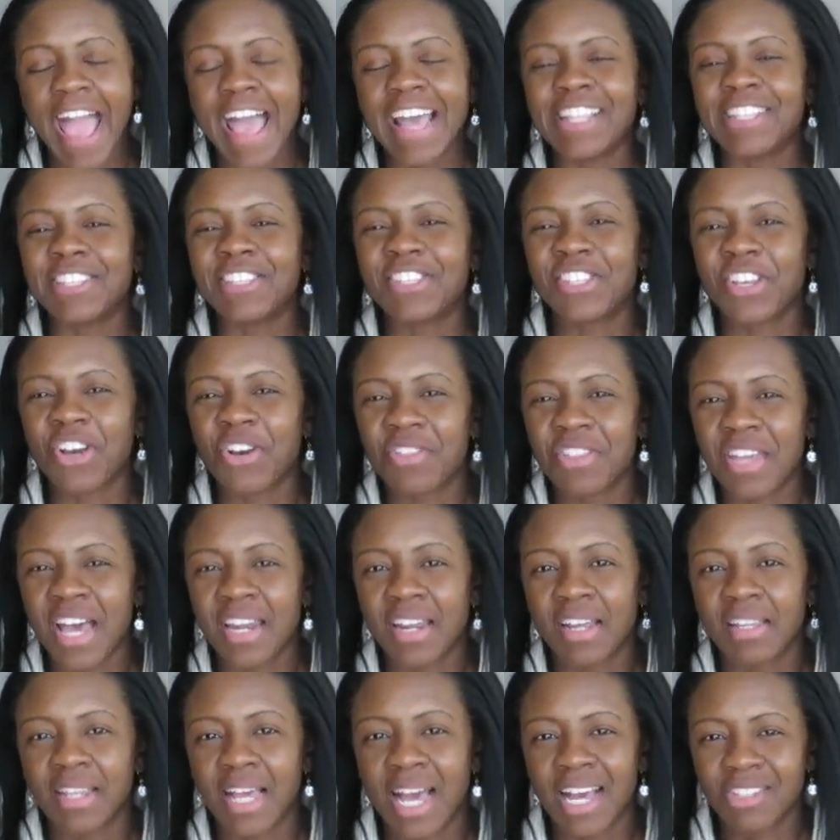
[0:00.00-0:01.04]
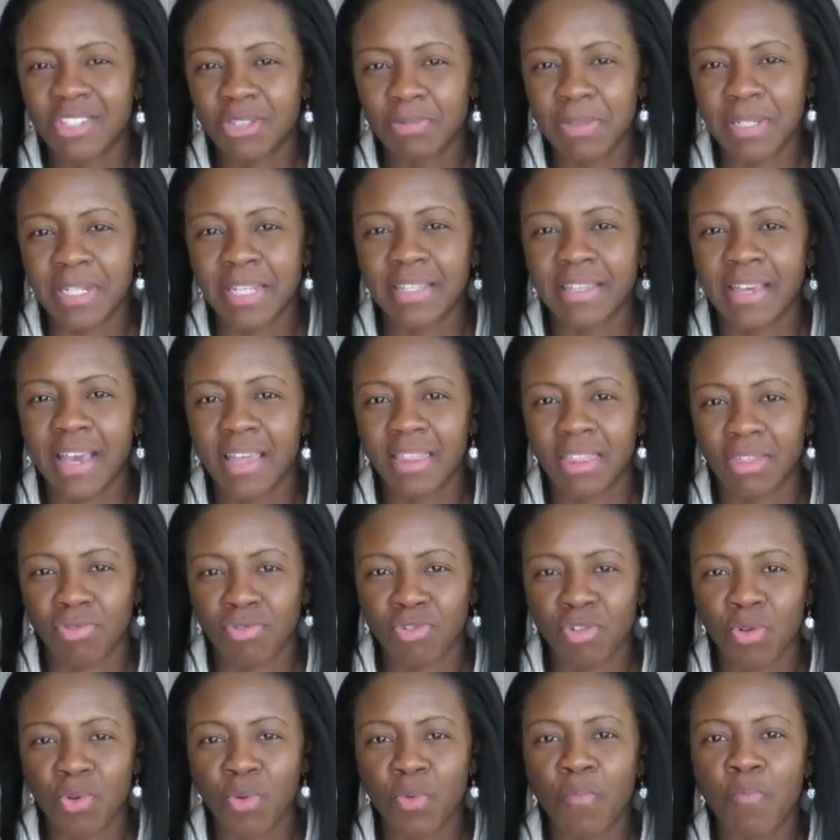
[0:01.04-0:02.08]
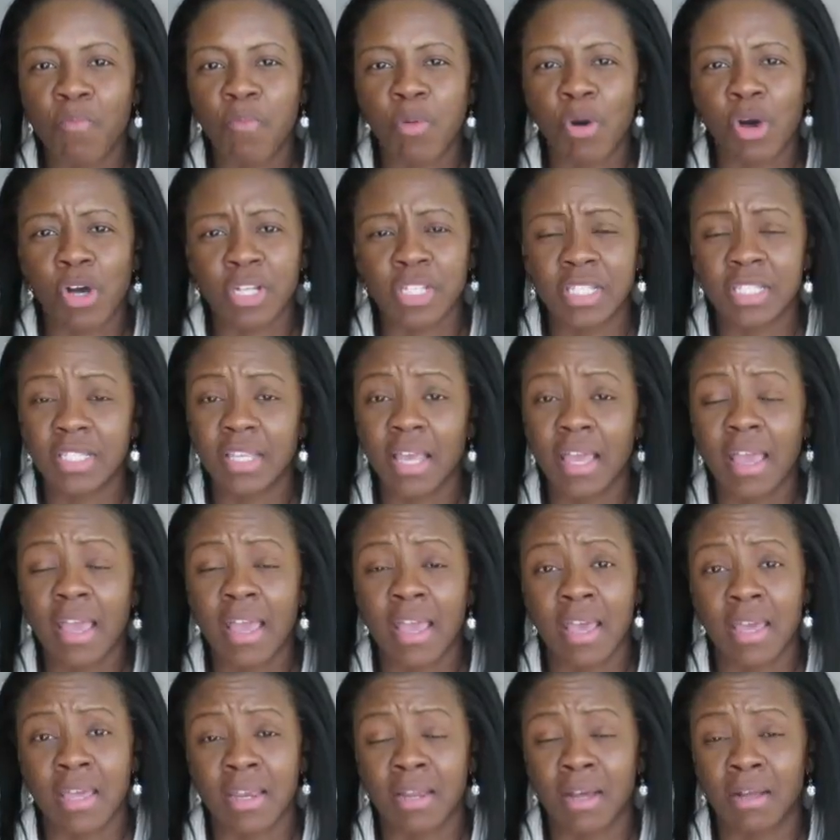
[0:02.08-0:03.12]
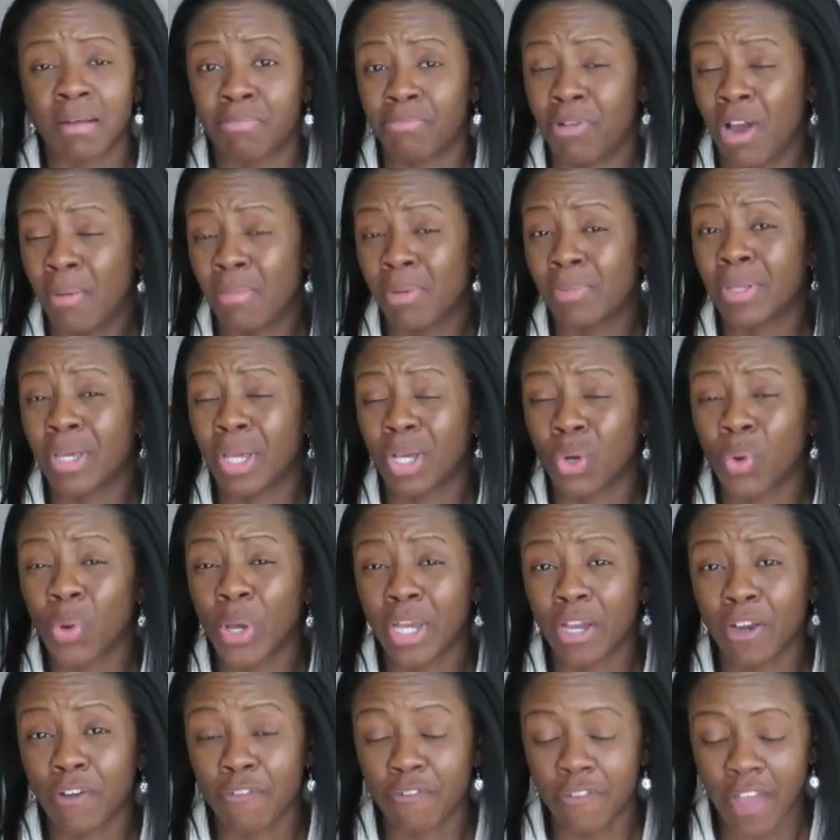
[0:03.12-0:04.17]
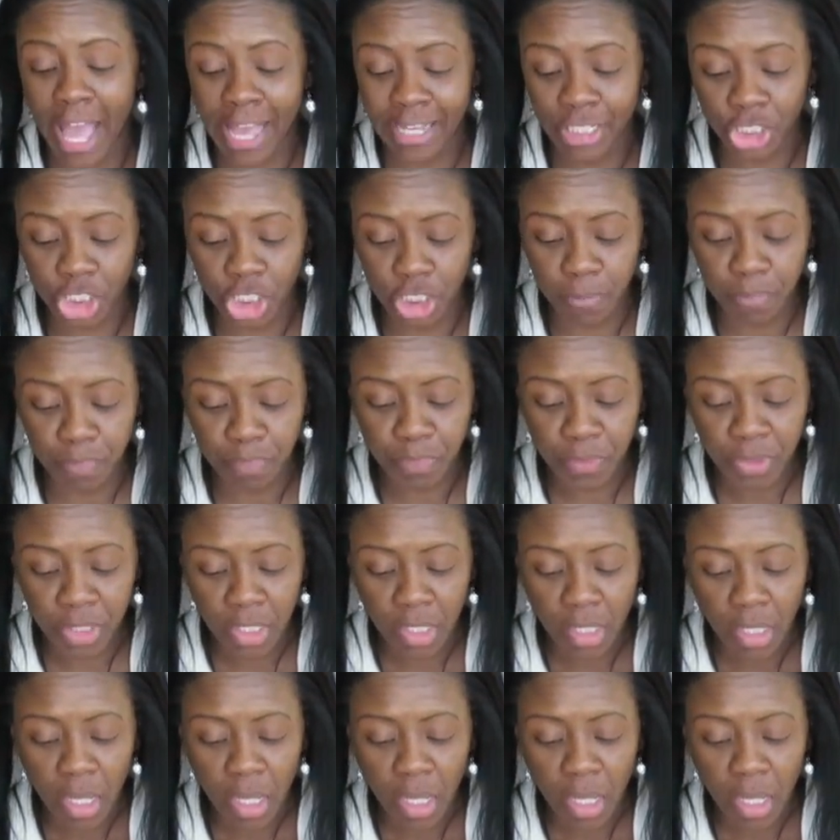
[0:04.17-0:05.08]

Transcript: And so that allows me to get through books in probably a quicker fashion.